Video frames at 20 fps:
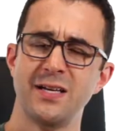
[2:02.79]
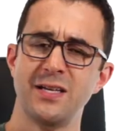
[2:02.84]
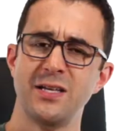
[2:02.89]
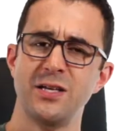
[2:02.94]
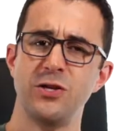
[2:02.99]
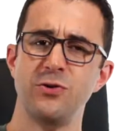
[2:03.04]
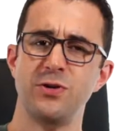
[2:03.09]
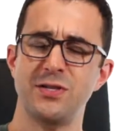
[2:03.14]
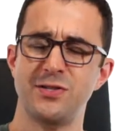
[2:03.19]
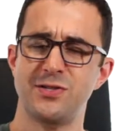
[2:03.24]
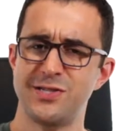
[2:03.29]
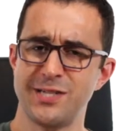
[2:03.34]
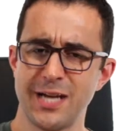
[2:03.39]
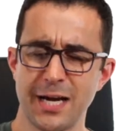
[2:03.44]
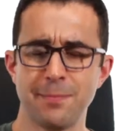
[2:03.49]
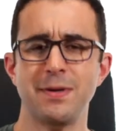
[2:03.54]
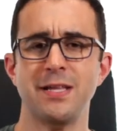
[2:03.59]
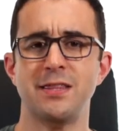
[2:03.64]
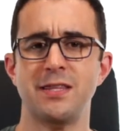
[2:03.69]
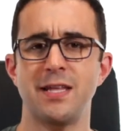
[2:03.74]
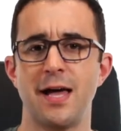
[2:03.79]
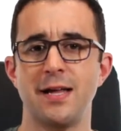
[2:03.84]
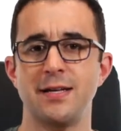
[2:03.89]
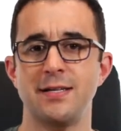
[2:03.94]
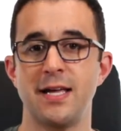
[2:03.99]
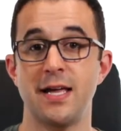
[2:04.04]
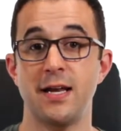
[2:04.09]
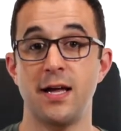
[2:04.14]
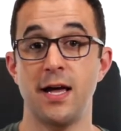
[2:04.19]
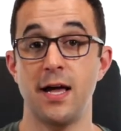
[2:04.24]
you can segment that
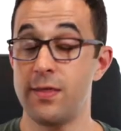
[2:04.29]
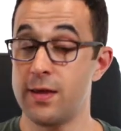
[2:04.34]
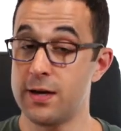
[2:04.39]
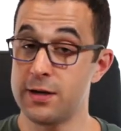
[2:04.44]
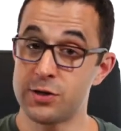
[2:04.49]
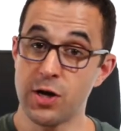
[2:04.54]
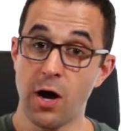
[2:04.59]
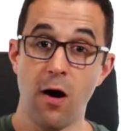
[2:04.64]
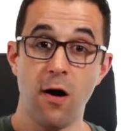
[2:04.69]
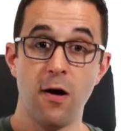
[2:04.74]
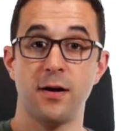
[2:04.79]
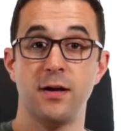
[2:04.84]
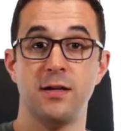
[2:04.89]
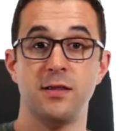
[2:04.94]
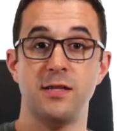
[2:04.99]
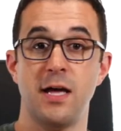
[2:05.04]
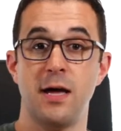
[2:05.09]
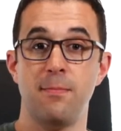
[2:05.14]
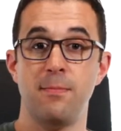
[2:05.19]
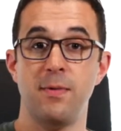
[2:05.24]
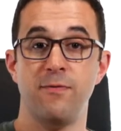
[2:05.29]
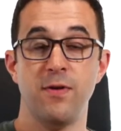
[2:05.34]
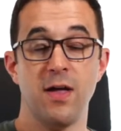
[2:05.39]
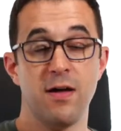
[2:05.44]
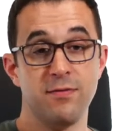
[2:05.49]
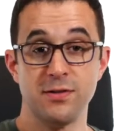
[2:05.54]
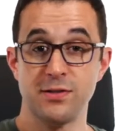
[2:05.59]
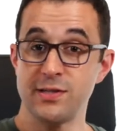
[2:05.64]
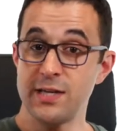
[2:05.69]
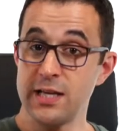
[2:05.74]
data and then target them. If you
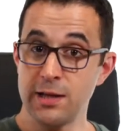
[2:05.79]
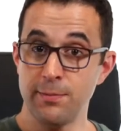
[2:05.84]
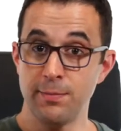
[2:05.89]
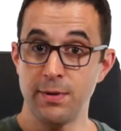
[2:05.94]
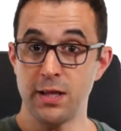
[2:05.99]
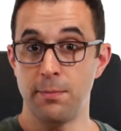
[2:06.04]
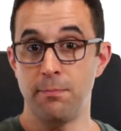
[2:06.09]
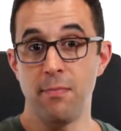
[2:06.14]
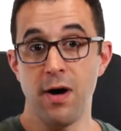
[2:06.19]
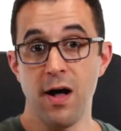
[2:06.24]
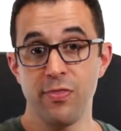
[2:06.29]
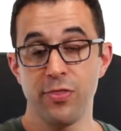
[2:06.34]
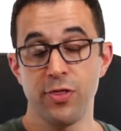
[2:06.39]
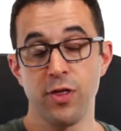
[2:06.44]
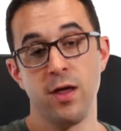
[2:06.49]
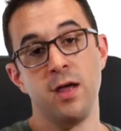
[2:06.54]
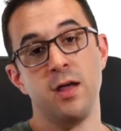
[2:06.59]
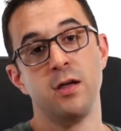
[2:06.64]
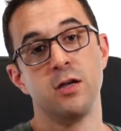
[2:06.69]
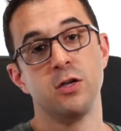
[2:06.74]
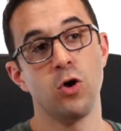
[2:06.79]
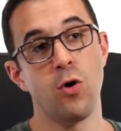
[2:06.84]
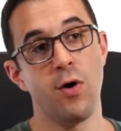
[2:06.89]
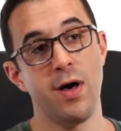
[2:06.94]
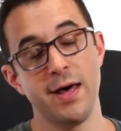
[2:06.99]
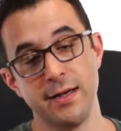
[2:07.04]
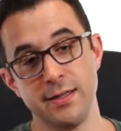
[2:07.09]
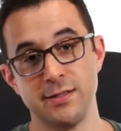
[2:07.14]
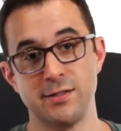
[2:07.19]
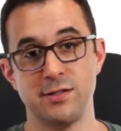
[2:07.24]
haven't seen them in the month, go
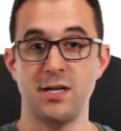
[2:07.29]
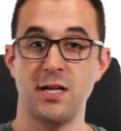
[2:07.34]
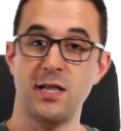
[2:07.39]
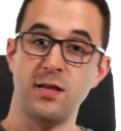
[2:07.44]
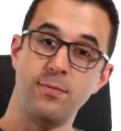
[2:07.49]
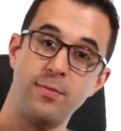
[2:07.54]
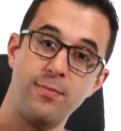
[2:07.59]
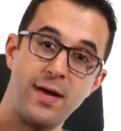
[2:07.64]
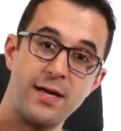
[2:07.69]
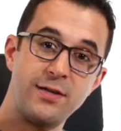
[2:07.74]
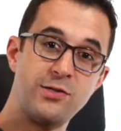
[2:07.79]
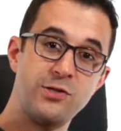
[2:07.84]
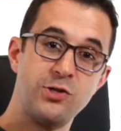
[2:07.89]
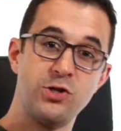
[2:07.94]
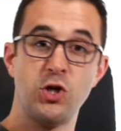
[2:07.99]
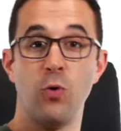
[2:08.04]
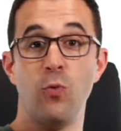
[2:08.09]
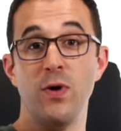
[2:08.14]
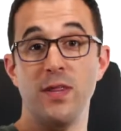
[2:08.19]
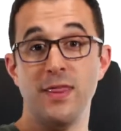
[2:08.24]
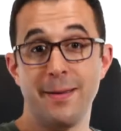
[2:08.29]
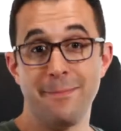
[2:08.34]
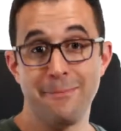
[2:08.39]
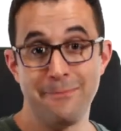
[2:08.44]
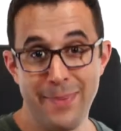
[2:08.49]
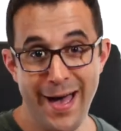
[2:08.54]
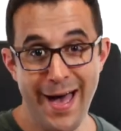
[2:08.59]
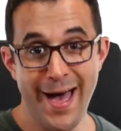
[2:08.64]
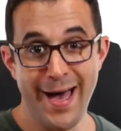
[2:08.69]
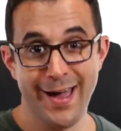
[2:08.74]
ahead and send them a message to win them
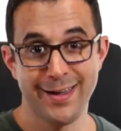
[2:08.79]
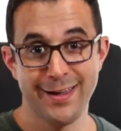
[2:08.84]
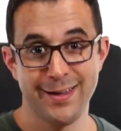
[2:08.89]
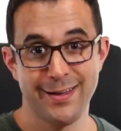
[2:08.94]
back.